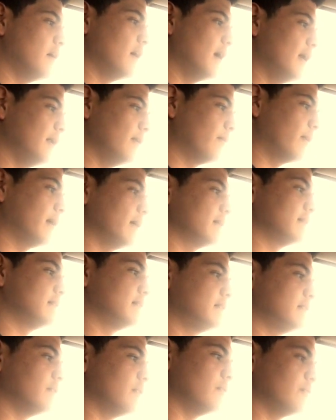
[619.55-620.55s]
Anyways,
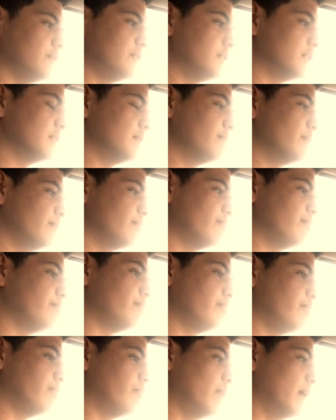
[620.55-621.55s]
so just be
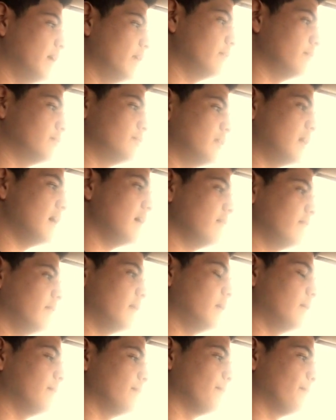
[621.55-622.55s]
ready to drive.
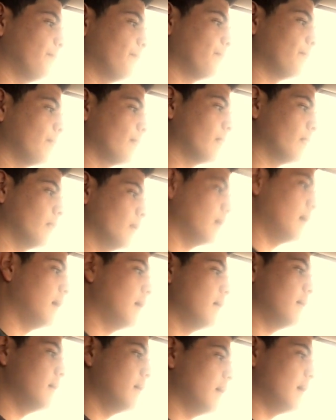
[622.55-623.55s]

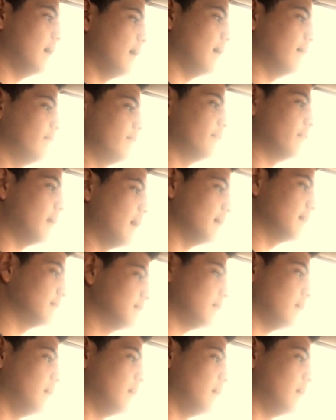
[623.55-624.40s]
Have your eyes